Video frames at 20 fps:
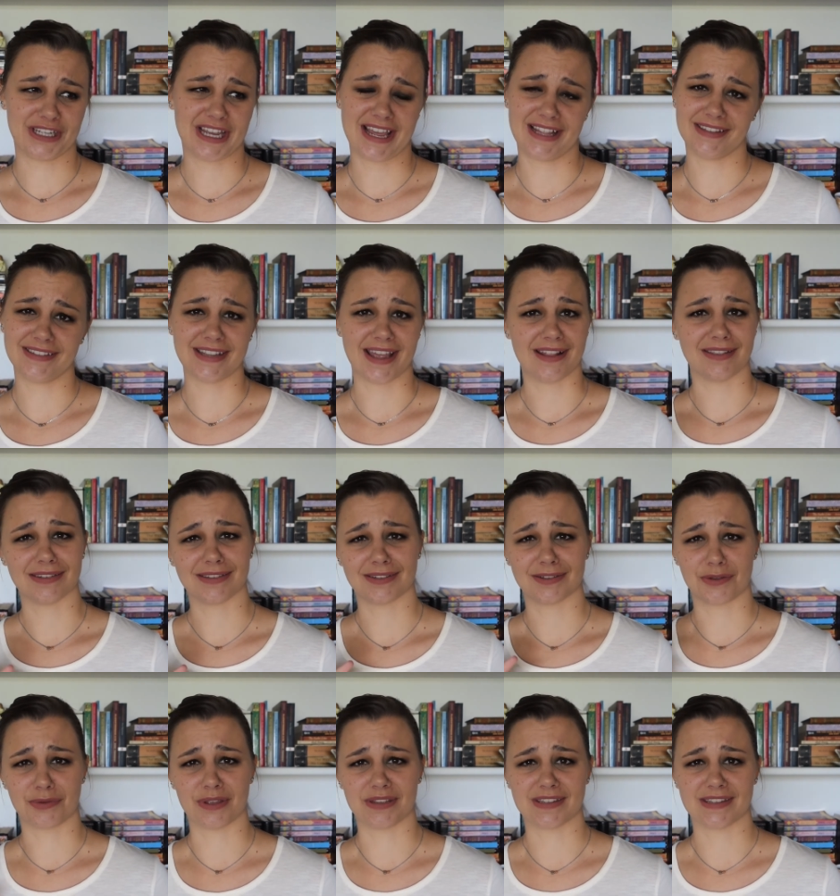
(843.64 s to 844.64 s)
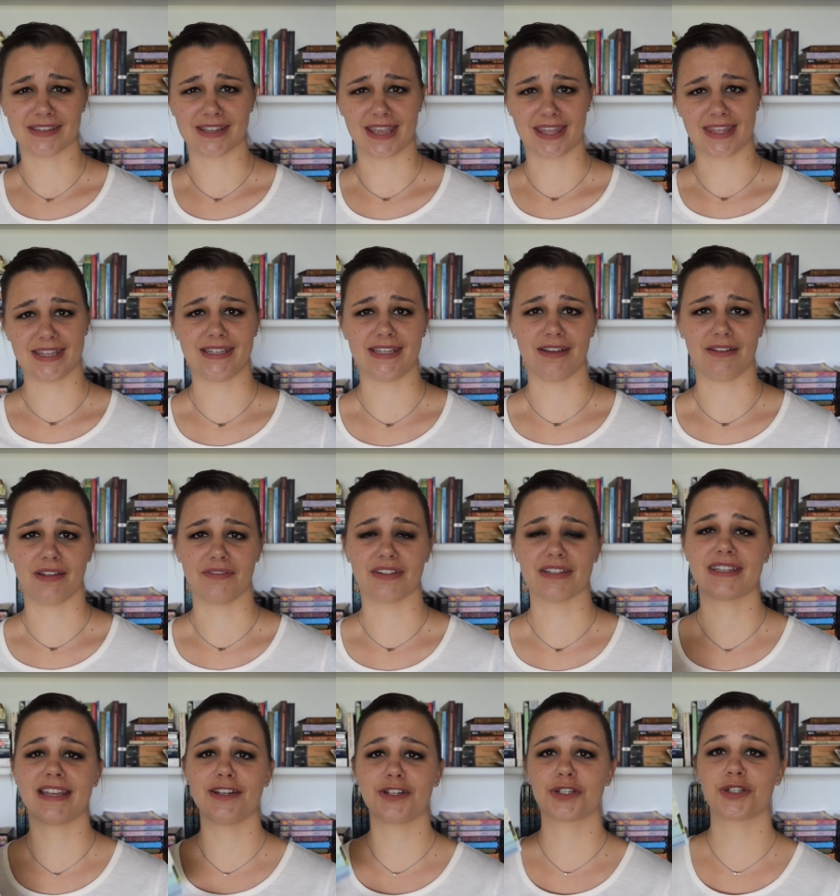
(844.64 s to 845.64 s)
10 cents, so this is like the deal of the
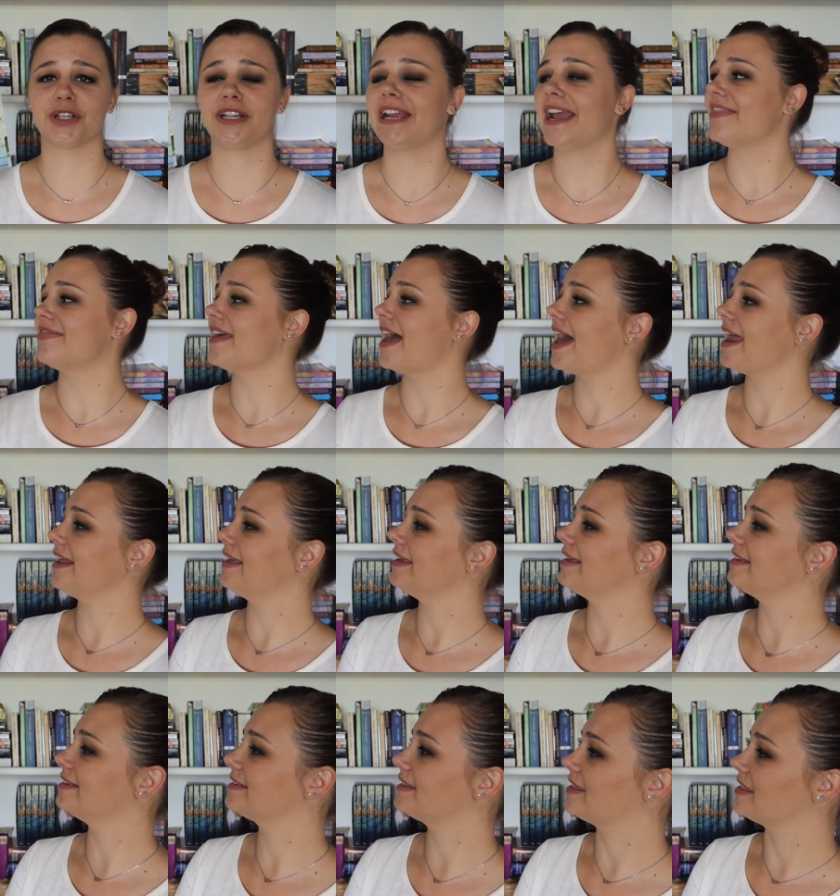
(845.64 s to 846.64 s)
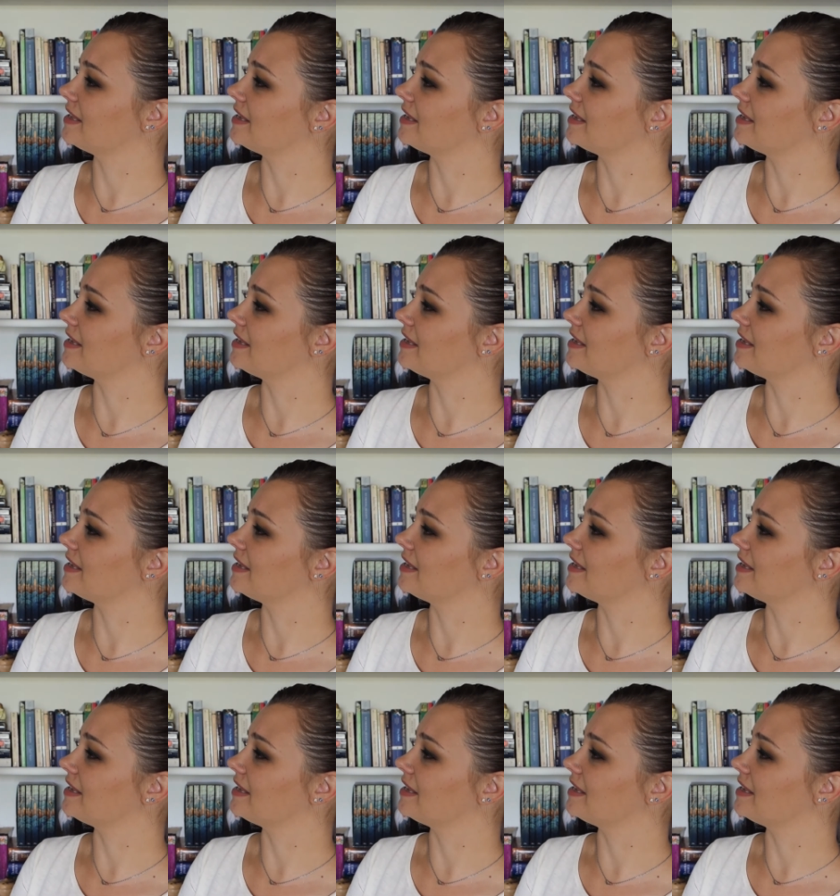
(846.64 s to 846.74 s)
century, and that is